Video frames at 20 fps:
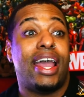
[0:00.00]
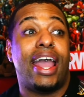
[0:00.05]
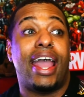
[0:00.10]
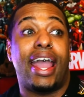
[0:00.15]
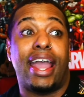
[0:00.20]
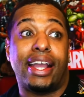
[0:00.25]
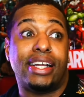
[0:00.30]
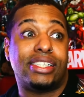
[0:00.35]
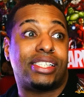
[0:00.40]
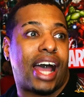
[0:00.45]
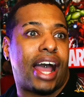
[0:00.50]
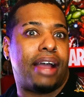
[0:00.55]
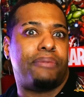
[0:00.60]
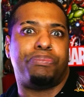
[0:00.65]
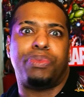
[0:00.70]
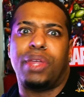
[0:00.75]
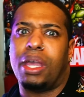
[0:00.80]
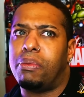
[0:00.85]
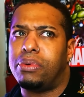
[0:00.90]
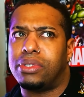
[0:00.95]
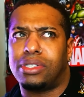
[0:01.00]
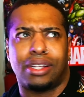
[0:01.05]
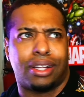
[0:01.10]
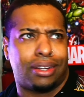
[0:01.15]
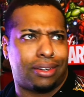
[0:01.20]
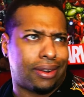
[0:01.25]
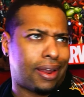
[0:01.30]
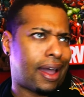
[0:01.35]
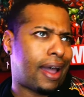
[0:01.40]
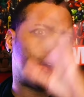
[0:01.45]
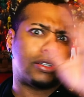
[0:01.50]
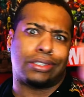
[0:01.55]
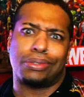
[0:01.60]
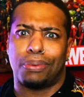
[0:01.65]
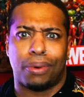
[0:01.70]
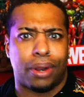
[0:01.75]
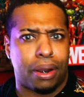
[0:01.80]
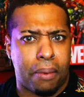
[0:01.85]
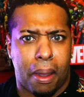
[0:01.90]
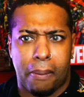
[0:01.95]
AIDS. He was the last
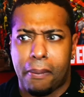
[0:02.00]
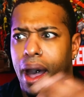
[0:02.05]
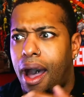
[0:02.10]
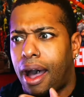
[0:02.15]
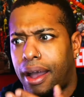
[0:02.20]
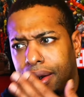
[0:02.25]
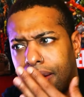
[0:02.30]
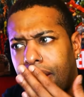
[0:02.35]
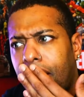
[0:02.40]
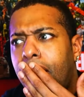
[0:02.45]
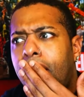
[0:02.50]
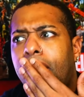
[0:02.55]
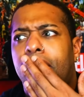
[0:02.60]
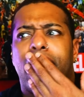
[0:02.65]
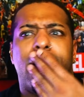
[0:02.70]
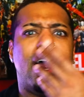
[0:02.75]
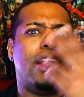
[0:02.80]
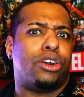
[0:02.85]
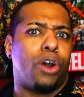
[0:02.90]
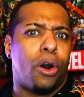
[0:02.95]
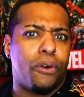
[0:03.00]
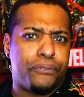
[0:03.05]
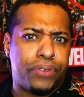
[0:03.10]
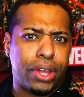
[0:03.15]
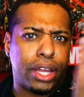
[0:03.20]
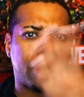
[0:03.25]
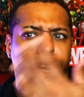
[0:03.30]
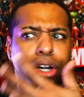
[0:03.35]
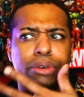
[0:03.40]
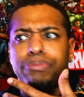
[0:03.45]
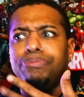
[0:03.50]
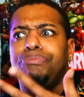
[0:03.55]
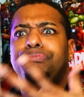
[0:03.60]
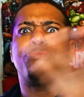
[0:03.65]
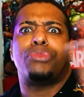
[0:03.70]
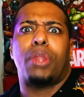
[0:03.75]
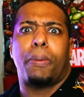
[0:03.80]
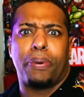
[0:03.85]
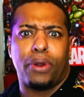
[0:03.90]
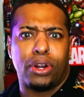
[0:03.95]
one in my mind. And go figure,
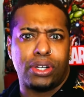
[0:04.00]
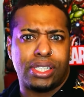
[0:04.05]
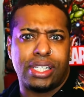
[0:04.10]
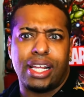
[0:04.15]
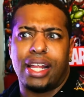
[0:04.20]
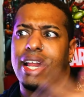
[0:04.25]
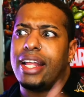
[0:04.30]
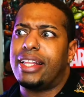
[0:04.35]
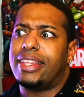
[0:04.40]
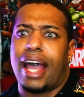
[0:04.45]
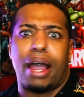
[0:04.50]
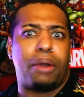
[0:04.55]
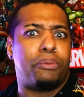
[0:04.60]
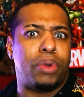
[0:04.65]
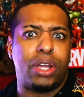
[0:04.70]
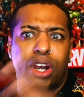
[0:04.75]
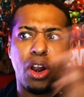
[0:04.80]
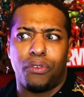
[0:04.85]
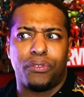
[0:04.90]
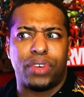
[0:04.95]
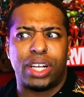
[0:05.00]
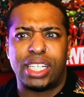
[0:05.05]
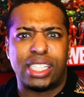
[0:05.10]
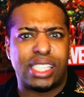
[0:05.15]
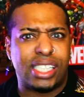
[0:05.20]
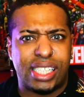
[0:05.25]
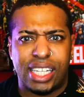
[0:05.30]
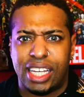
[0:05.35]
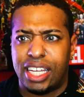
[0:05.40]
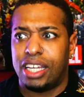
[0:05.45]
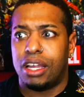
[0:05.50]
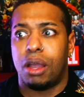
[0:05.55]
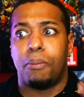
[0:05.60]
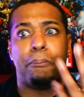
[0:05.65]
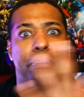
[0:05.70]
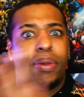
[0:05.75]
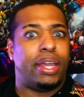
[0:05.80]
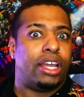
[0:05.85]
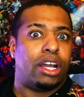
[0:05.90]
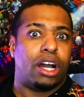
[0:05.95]
the person that we don't really see
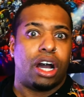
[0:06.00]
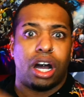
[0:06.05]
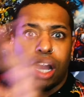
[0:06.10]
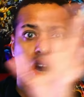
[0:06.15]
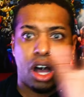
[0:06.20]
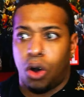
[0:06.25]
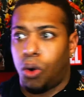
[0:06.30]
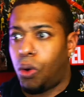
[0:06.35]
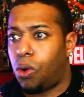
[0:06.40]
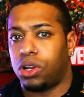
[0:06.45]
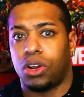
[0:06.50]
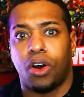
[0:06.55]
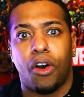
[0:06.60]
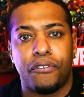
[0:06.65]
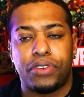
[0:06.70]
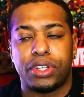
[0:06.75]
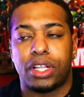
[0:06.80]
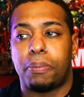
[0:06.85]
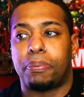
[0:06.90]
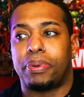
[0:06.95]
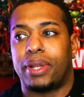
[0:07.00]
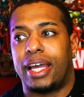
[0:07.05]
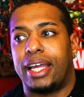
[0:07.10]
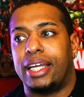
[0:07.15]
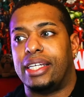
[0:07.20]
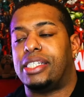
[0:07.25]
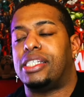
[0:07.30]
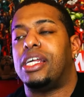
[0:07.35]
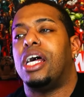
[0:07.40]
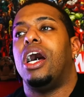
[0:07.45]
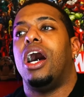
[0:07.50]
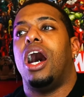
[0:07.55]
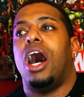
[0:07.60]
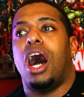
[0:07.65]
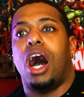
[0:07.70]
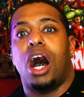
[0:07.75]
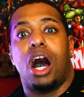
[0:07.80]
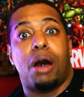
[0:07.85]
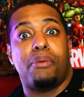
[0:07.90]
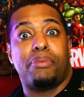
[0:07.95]
being all over the place
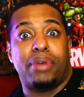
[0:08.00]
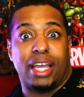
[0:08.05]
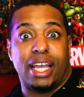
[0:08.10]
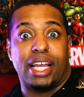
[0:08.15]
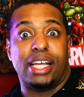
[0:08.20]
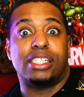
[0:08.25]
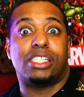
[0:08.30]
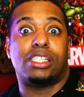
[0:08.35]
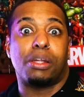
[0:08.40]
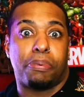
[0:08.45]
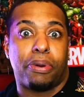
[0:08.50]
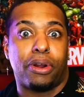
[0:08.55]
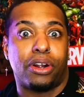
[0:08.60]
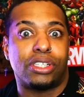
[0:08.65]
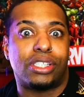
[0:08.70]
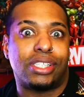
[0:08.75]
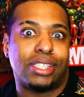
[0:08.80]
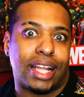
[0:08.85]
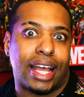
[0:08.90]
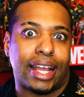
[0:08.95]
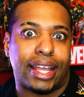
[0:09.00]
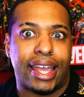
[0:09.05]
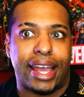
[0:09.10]
is the person that